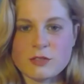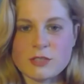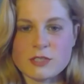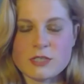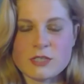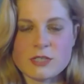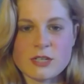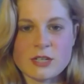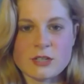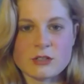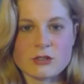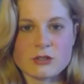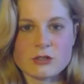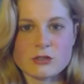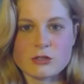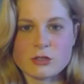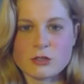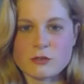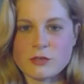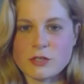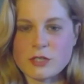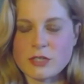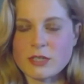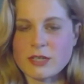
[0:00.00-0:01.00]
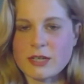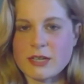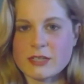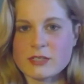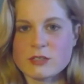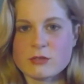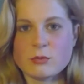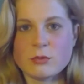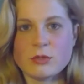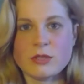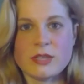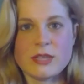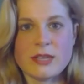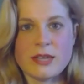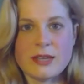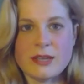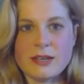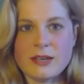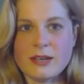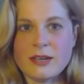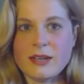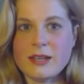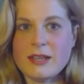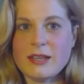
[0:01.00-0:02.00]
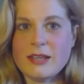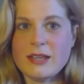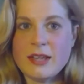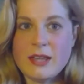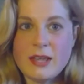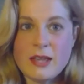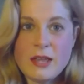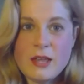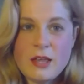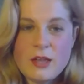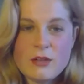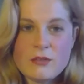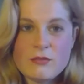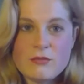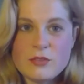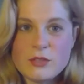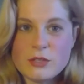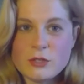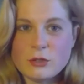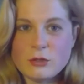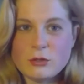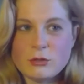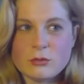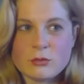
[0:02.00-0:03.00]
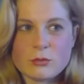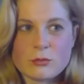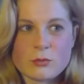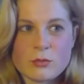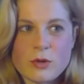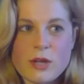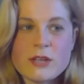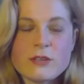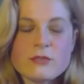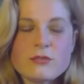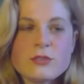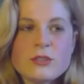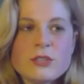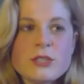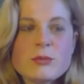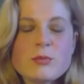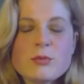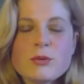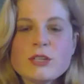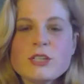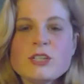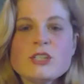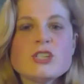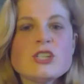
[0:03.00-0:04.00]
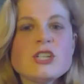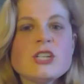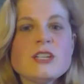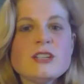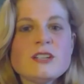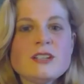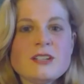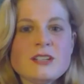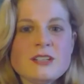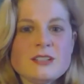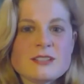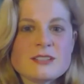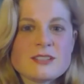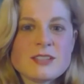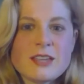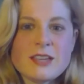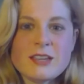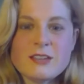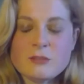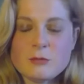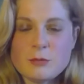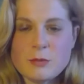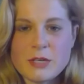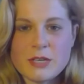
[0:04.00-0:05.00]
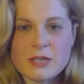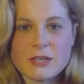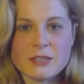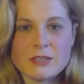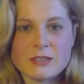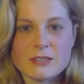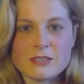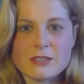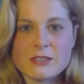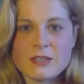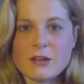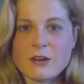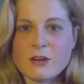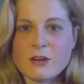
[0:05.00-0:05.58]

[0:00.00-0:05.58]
of this indentured servant class would then feel rightfully pretty cheated and enslaved because